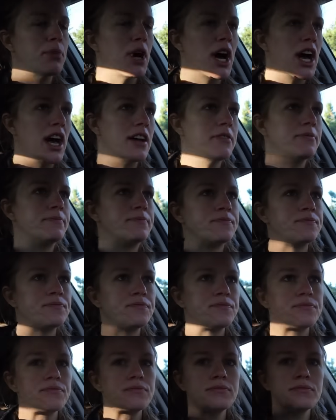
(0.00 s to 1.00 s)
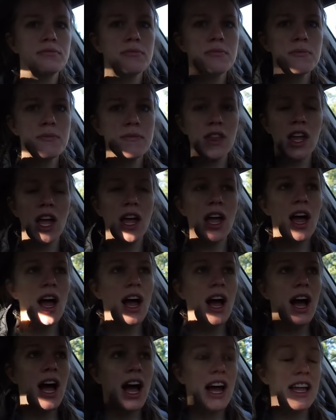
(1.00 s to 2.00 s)
but
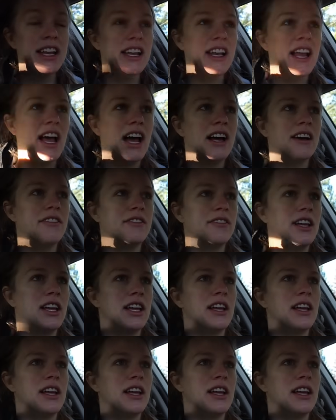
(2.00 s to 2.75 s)
I didn't have